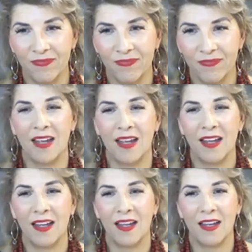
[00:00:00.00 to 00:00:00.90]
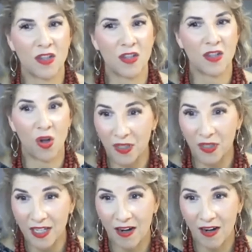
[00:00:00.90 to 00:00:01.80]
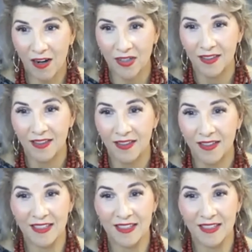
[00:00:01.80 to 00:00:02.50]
It's only hard till it's easy.